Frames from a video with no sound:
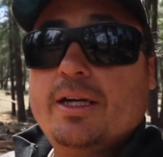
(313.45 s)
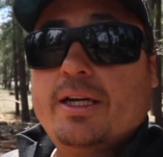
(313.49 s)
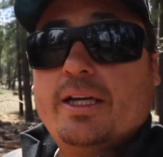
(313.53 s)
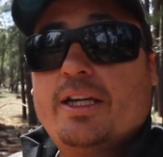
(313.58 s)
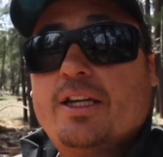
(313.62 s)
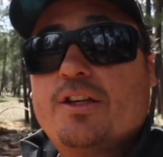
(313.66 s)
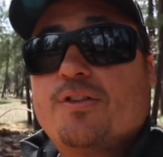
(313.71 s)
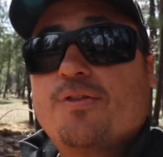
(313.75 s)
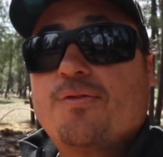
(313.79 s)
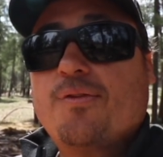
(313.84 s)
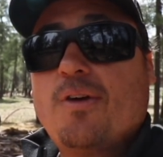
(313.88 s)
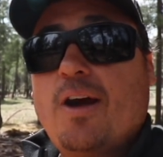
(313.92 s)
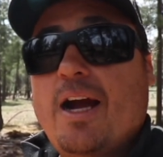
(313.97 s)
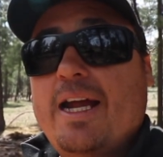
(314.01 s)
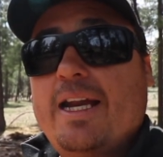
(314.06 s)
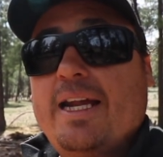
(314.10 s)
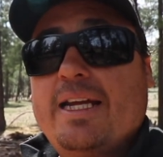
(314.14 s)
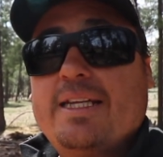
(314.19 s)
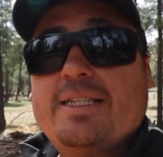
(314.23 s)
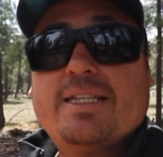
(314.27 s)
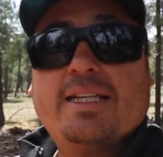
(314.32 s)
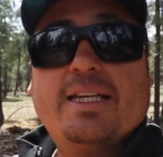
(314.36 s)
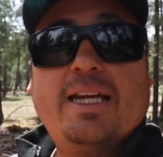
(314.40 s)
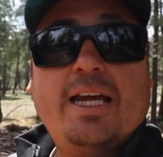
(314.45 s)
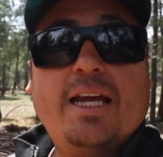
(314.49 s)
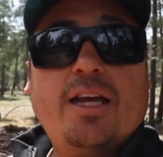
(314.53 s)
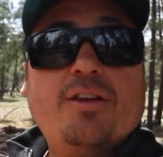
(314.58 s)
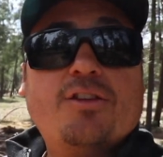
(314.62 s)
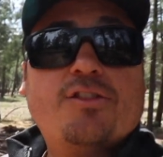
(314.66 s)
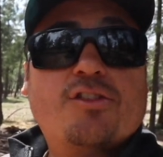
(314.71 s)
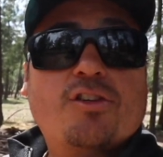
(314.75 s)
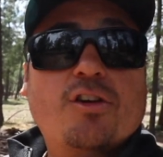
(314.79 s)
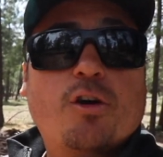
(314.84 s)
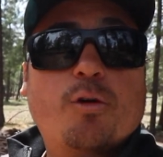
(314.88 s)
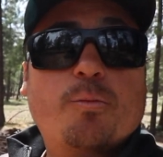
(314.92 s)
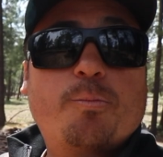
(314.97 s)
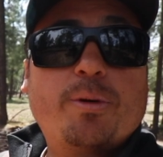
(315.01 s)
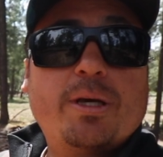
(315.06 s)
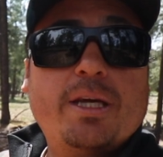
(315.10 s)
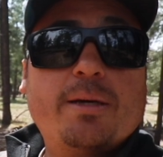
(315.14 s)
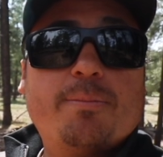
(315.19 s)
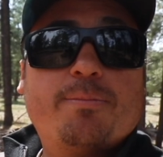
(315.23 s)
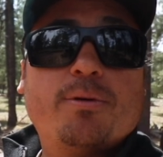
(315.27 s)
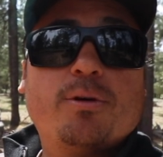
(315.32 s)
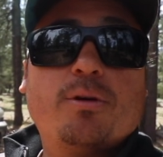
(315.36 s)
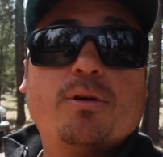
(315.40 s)
It is Friday today, so
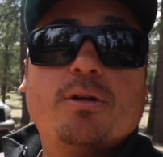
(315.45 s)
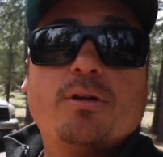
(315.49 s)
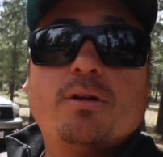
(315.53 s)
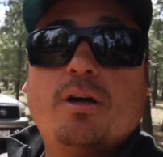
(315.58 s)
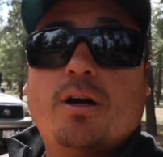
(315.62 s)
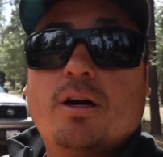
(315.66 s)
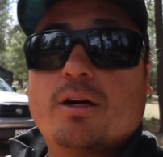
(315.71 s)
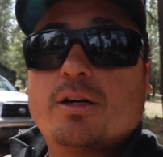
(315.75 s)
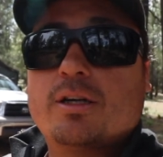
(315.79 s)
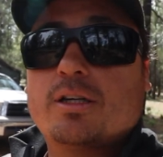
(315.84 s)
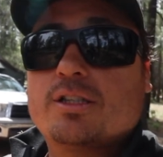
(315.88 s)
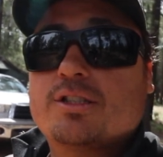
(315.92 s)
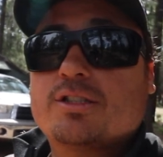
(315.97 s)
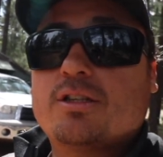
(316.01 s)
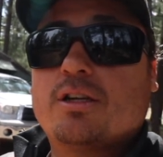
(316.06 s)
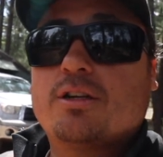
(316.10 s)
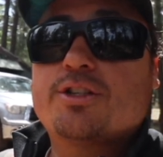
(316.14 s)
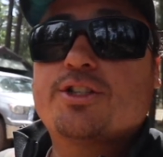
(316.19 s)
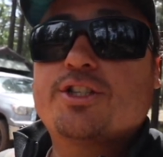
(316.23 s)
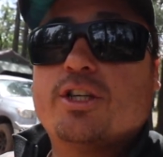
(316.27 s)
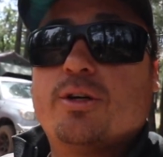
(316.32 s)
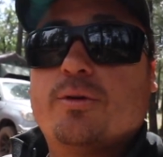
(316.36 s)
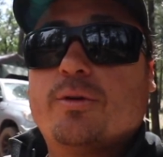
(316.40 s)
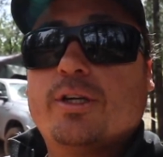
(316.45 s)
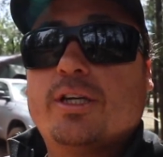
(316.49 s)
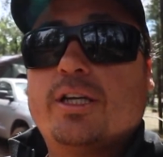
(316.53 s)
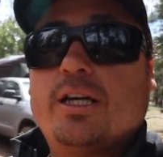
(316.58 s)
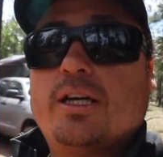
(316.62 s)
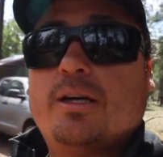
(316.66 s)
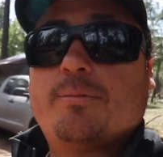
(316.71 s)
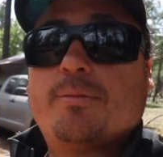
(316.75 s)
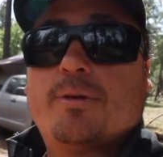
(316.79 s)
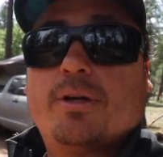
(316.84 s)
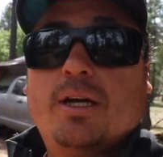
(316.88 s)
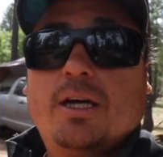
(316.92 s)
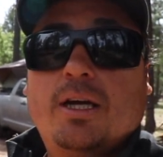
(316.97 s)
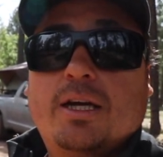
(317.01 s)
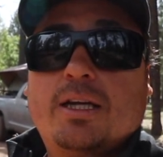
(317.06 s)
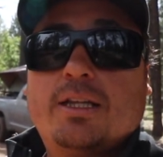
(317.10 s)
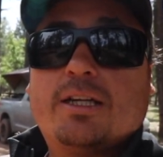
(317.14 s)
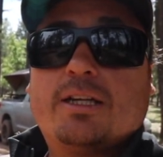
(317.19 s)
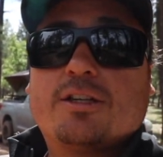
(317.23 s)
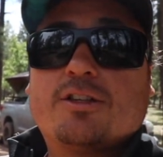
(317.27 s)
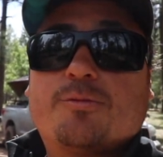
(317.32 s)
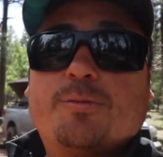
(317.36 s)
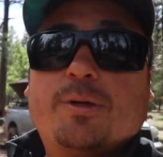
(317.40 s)
people are going to start showing up.
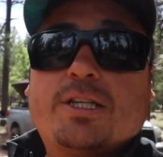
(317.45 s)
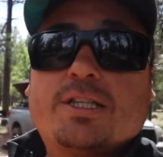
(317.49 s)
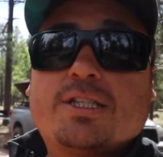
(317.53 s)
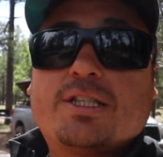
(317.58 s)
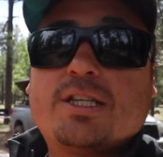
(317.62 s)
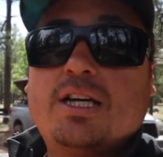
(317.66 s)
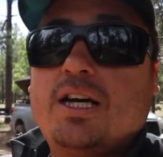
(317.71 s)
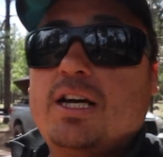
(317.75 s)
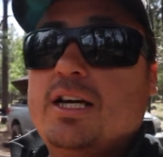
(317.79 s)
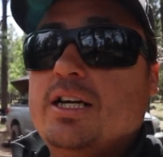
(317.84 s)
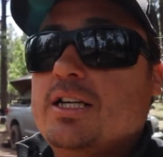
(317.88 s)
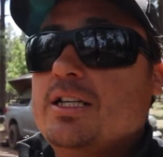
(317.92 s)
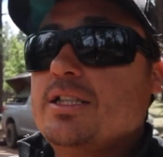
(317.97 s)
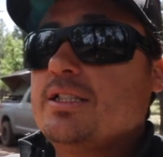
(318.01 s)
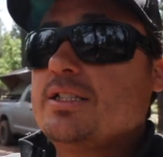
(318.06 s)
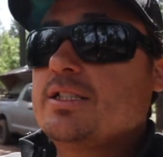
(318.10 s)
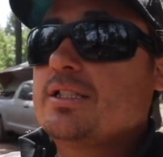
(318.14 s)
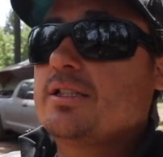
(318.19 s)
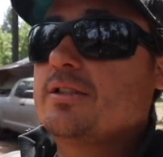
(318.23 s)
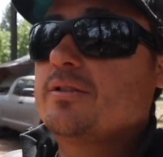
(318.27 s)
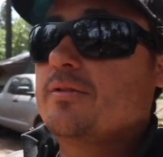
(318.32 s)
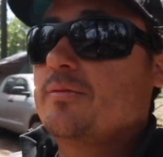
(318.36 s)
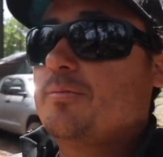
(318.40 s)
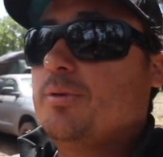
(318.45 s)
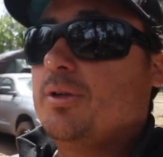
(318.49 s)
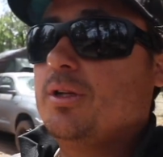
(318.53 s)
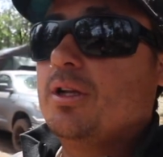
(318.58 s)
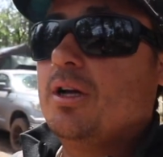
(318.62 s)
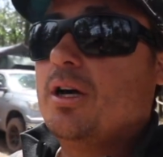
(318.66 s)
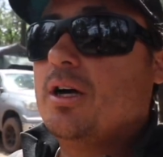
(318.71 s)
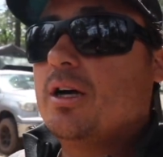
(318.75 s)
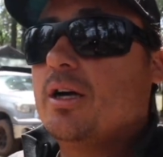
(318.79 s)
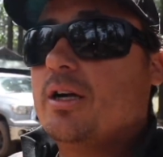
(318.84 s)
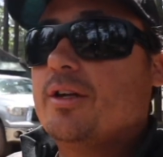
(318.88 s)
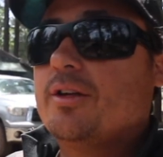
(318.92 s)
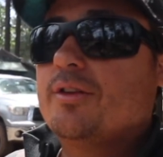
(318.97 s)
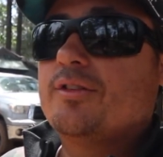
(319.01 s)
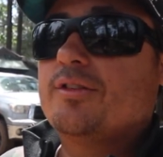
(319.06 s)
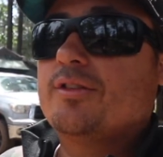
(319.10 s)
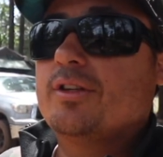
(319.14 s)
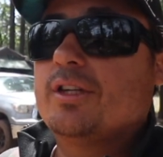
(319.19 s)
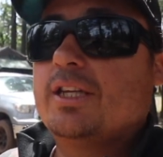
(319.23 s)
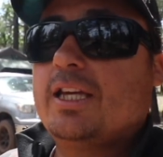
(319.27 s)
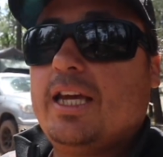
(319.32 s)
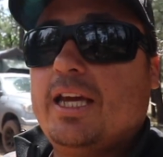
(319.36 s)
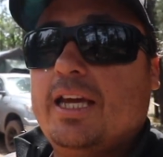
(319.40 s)
There's been tons of Polaris
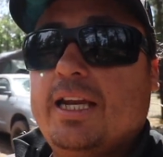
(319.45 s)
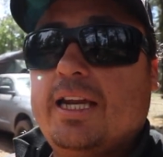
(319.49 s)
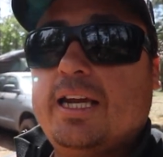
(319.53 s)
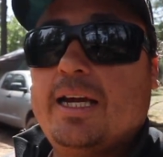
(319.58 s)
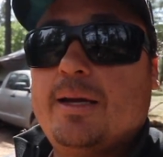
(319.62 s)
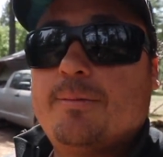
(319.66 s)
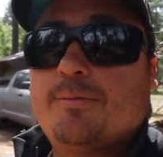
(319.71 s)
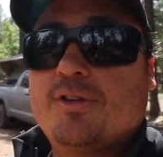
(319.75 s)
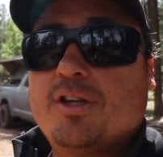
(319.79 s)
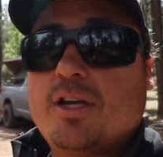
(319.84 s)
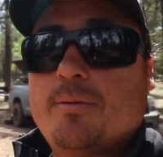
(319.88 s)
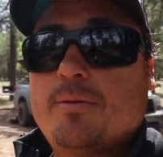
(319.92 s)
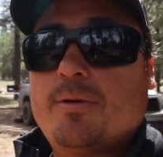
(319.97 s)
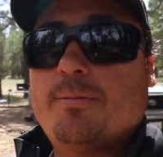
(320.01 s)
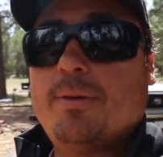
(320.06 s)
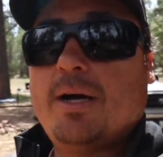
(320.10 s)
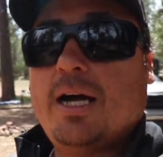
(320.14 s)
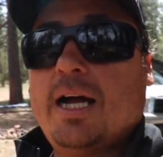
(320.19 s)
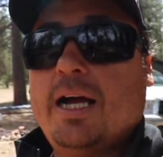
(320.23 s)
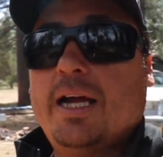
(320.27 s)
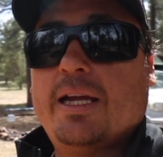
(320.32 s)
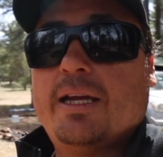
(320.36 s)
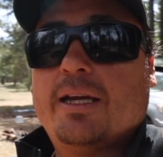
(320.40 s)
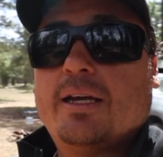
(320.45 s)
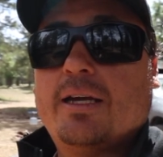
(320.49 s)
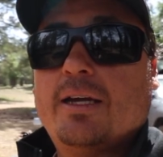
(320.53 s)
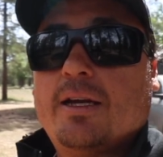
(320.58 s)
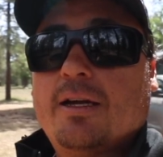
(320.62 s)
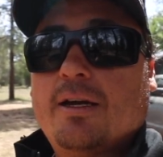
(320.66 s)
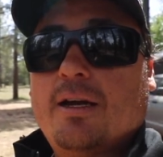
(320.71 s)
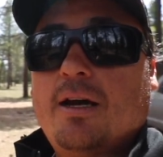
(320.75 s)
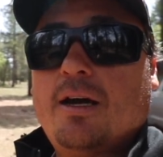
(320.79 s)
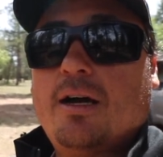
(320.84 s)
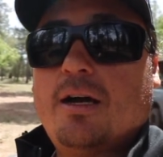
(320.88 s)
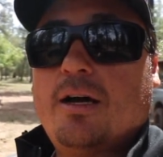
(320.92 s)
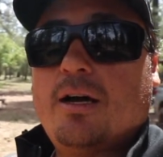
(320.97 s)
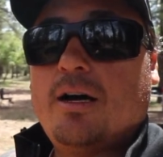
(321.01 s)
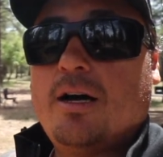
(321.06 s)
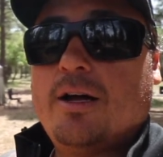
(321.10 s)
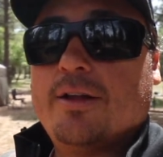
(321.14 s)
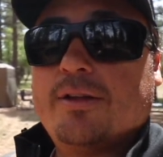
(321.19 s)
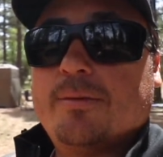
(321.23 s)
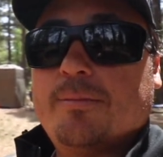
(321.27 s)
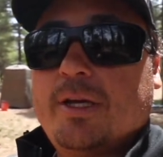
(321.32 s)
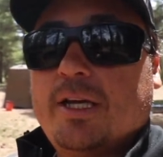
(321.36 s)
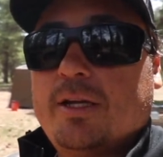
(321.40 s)
and Can-Ams coming by
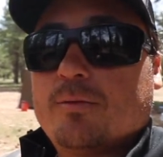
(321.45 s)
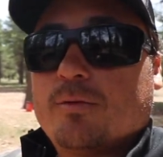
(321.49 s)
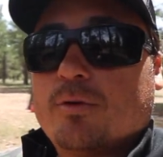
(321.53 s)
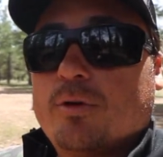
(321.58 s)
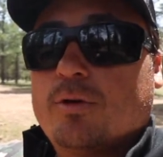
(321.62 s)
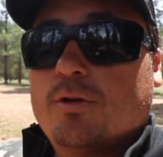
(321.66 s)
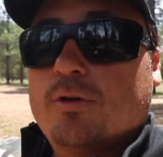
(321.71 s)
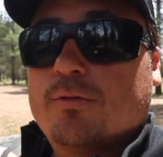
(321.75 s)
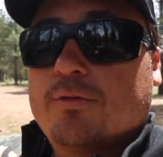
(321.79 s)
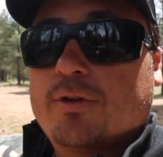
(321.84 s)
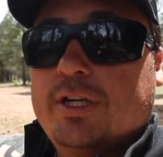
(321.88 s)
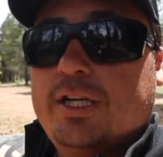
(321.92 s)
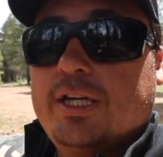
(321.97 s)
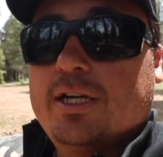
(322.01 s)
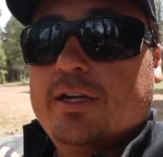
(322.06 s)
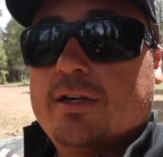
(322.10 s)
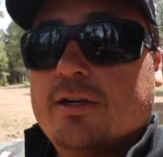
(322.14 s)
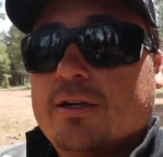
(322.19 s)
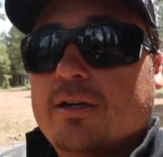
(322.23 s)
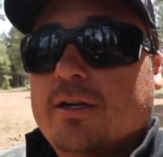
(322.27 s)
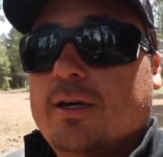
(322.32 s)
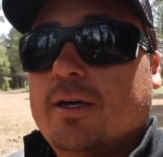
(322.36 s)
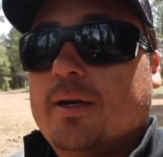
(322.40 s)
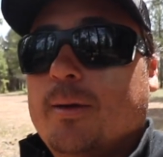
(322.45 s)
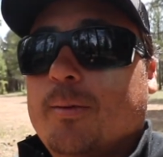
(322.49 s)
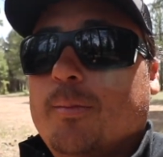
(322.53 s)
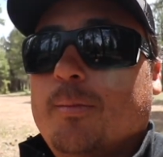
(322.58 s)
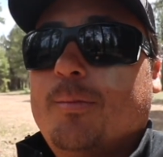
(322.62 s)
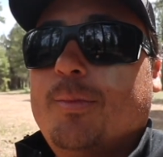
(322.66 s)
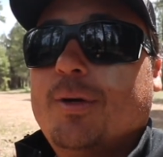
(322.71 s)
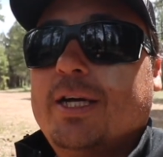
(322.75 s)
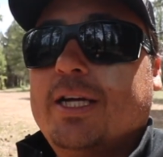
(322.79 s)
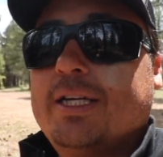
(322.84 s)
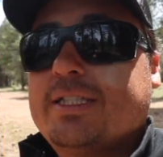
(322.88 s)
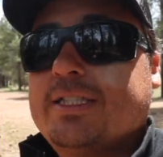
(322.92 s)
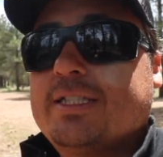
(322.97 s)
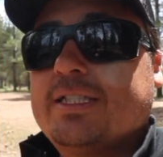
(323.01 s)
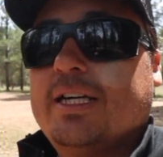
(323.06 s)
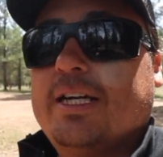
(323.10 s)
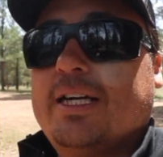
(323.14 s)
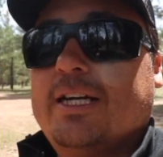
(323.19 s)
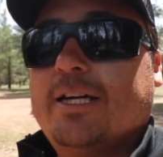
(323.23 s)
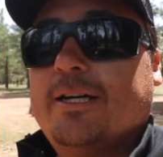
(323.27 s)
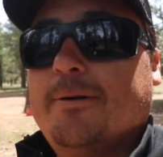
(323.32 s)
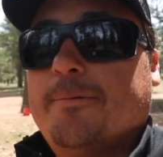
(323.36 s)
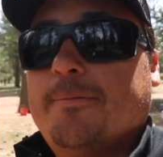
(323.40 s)
on the main road over here, but
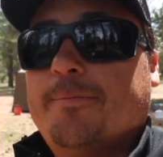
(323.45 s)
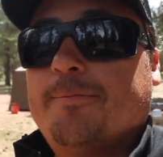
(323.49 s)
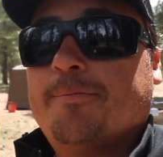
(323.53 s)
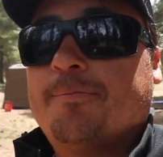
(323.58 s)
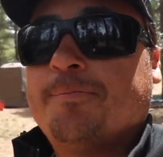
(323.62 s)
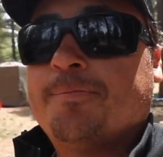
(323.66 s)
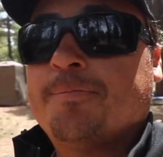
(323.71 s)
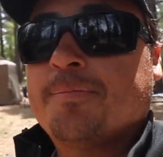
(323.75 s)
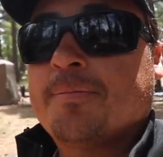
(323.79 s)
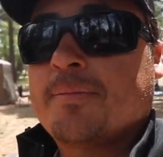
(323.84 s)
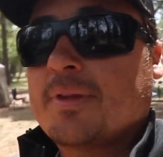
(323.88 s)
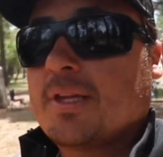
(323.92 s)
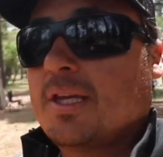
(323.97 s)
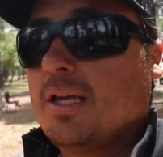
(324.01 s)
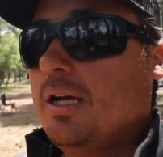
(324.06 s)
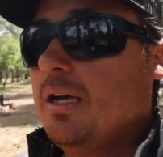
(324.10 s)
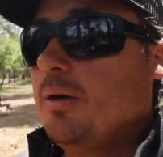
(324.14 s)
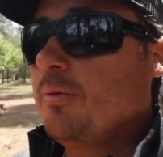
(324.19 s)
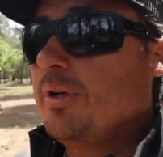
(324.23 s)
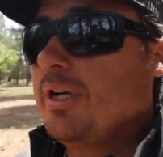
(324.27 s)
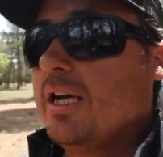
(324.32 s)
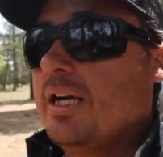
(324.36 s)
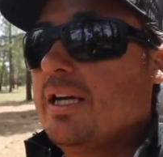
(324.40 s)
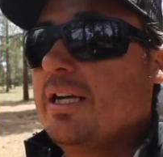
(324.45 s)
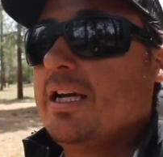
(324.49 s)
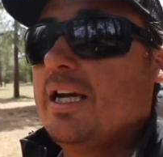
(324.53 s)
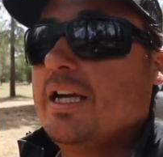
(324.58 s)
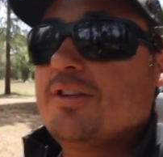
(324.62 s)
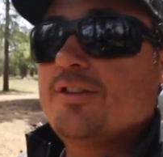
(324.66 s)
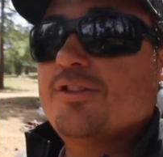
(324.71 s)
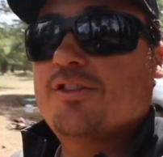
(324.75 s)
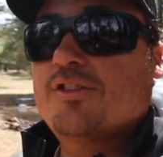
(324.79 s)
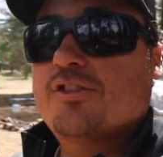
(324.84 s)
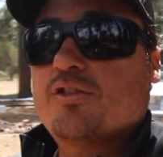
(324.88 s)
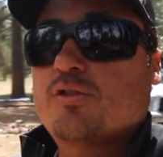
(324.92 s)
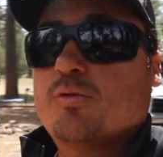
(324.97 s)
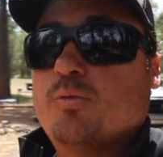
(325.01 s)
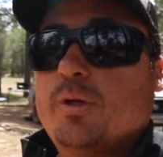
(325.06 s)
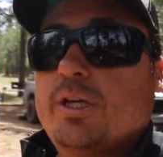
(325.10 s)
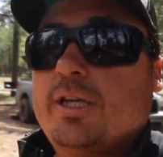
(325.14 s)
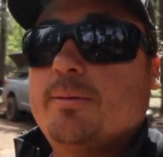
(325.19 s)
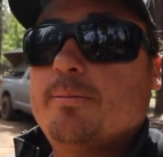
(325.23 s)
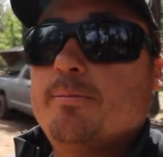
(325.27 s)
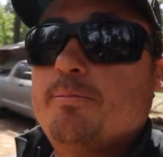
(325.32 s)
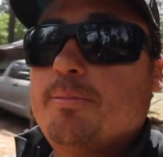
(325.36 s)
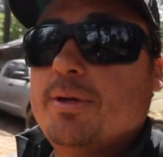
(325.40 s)
we got a nice
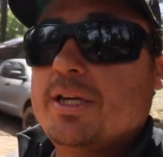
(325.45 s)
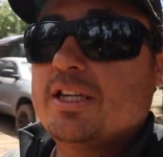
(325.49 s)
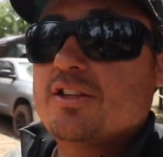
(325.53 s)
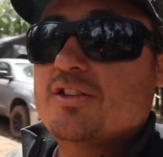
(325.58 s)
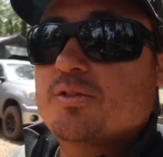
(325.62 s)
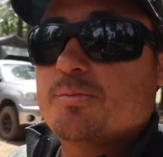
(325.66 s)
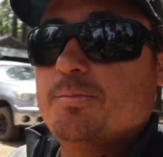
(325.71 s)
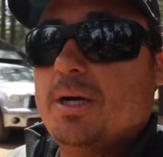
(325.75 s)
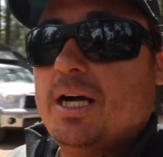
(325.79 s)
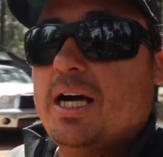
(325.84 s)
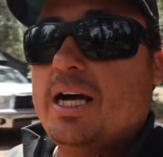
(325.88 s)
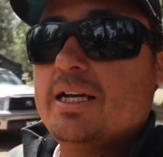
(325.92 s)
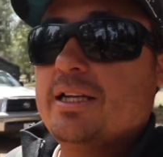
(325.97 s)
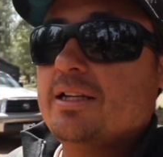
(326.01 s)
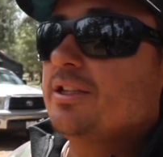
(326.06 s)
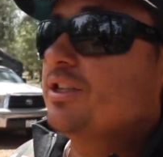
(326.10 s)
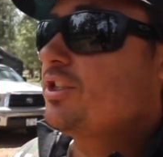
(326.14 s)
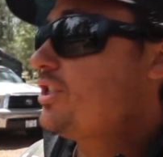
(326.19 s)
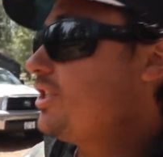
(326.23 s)
sweet big spot in the